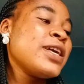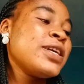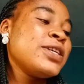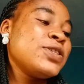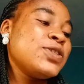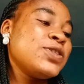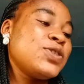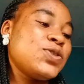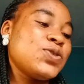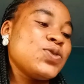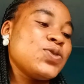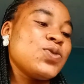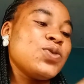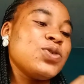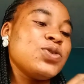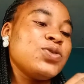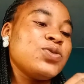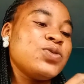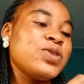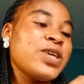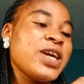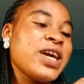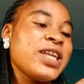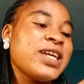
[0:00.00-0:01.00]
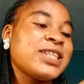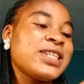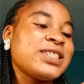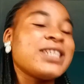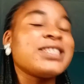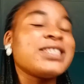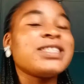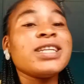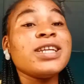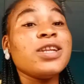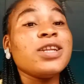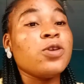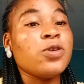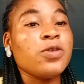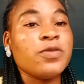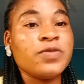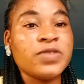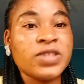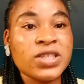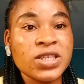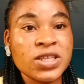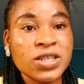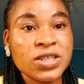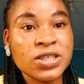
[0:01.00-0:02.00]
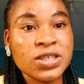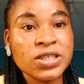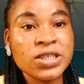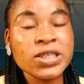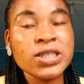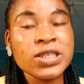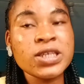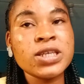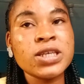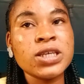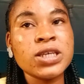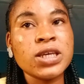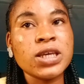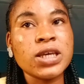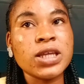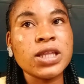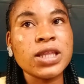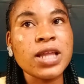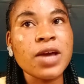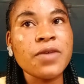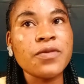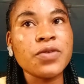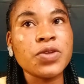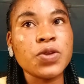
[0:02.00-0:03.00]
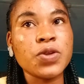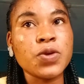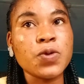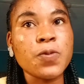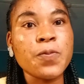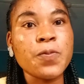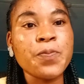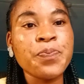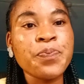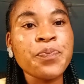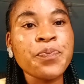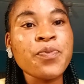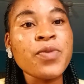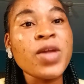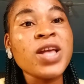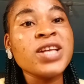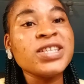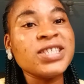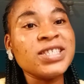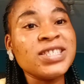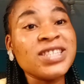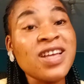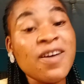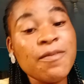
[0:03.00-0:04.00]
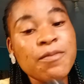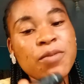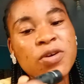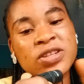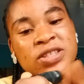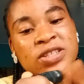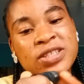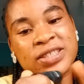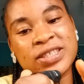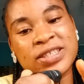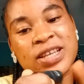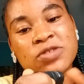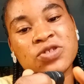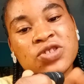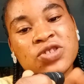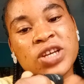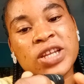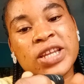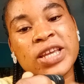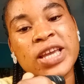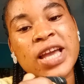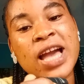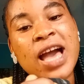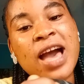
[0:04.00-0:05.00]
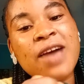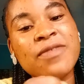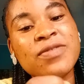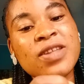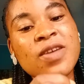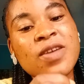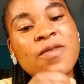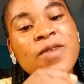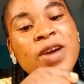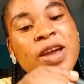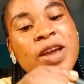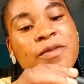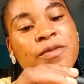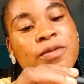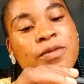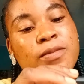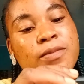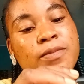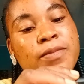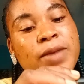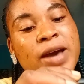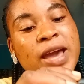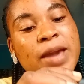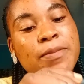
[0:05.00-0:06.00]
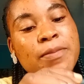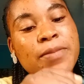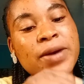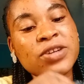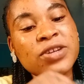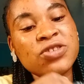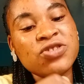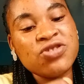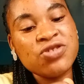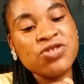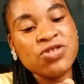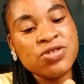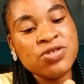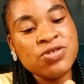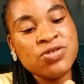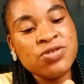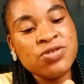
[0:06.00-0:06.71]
So you will hear that I said a lot of things in that video. Since I bought this, actually, I've never even buy battery.